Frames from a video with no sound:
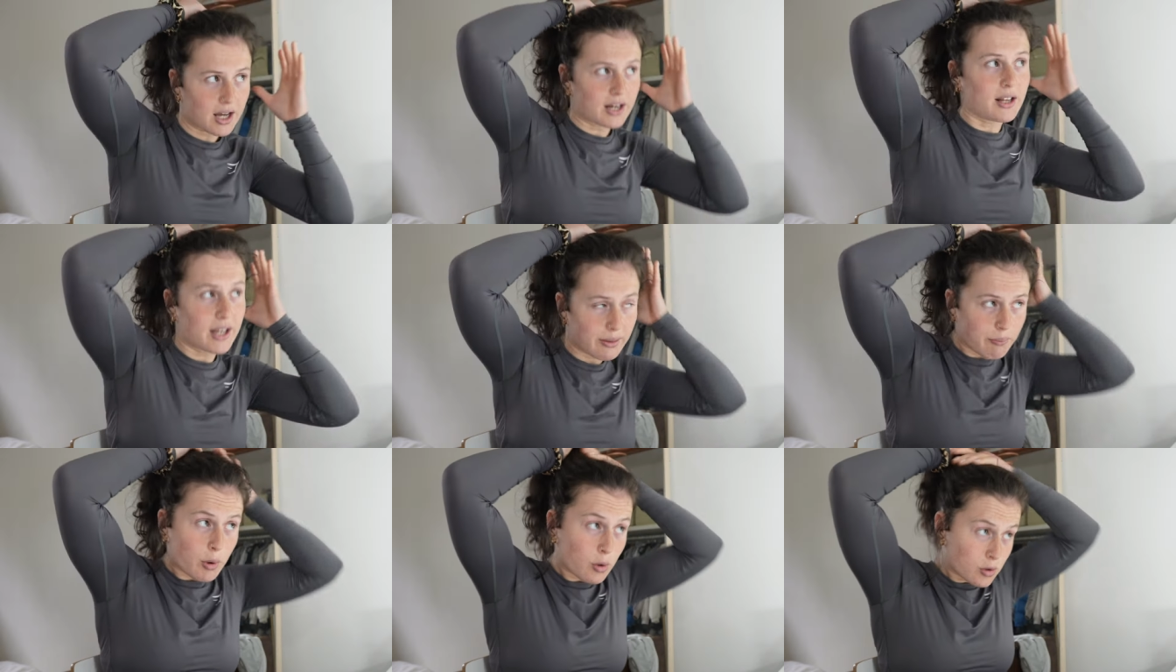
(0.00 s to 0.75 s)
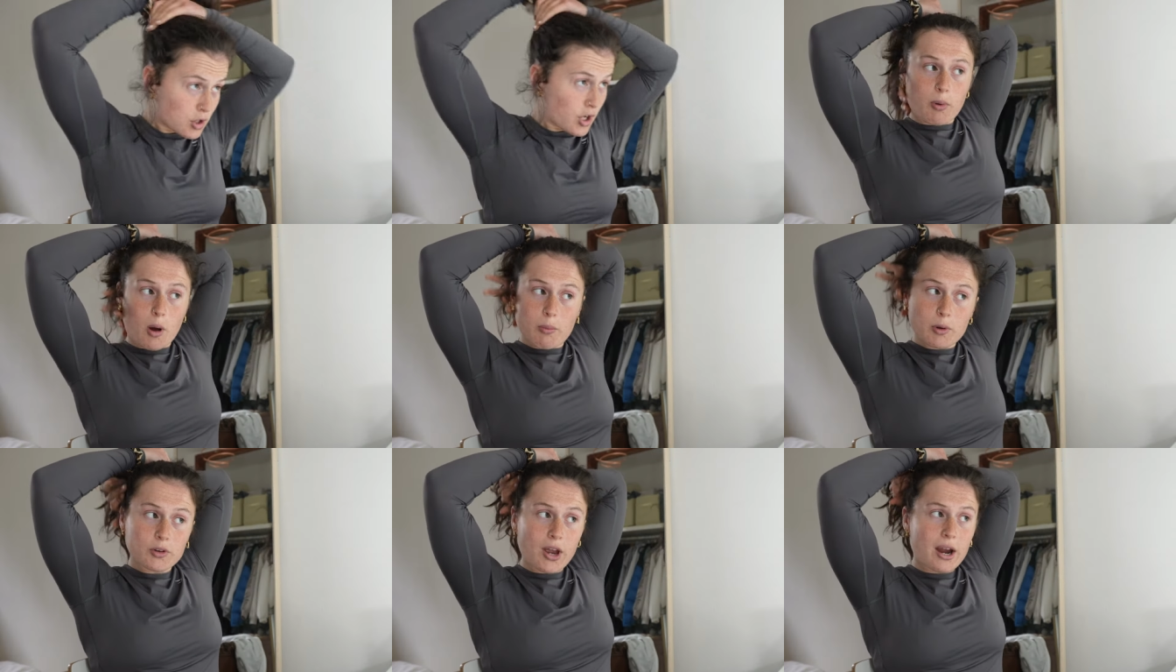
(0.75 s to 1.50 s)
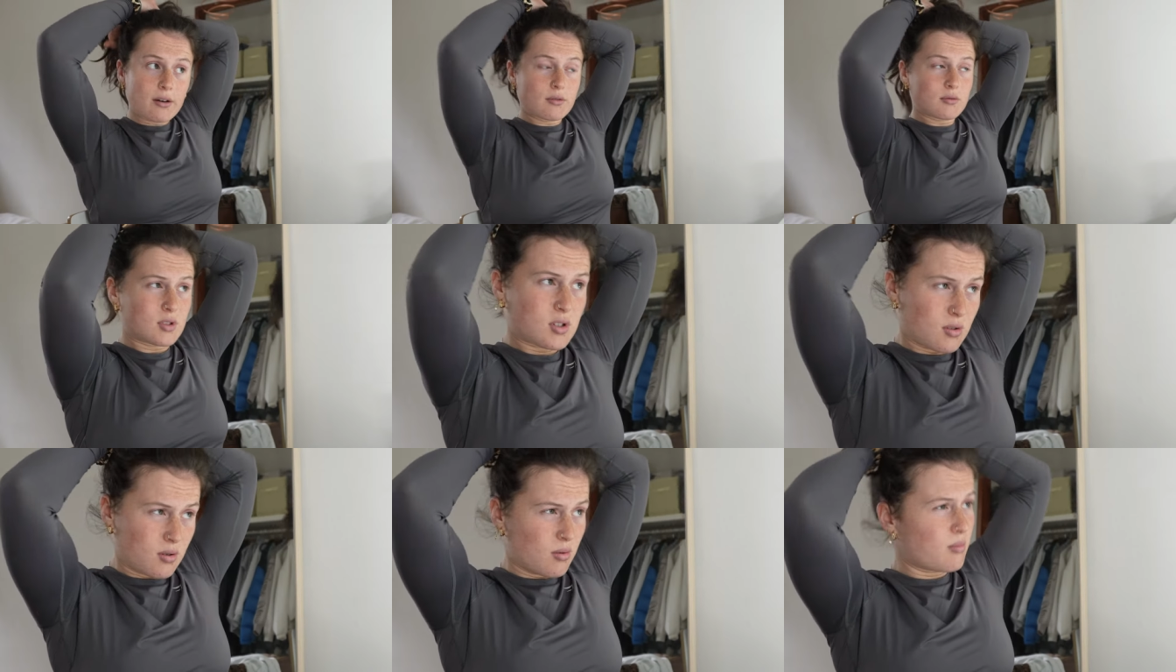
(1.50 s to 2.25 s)
kind of like pulls your bobble down.
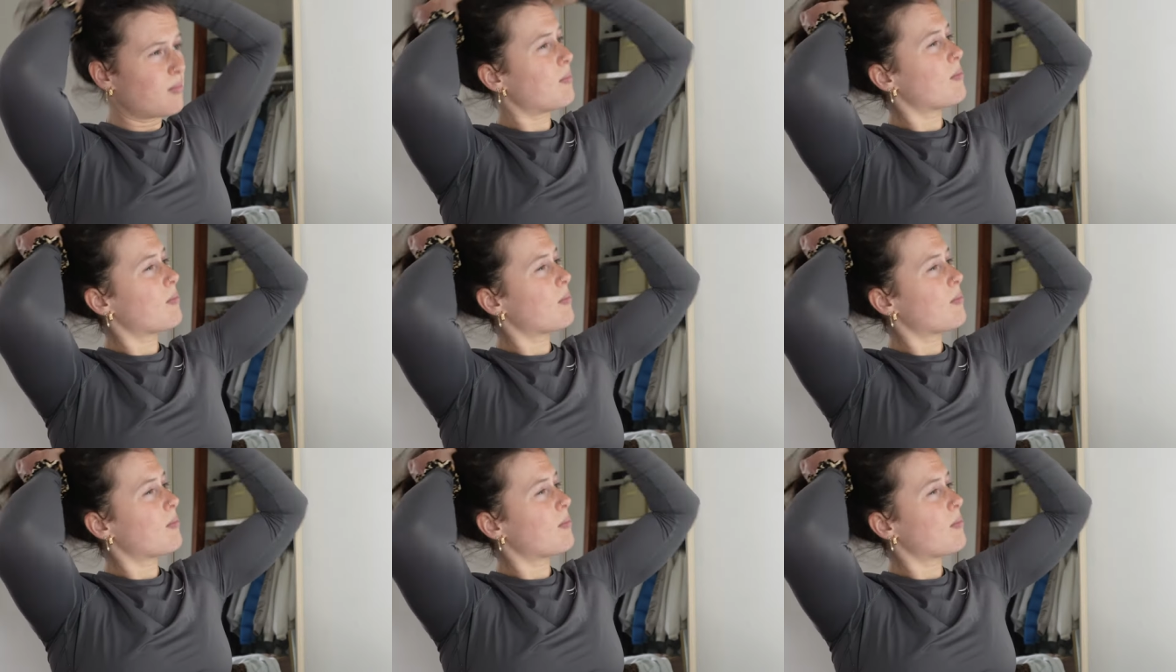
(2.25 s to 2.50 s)
So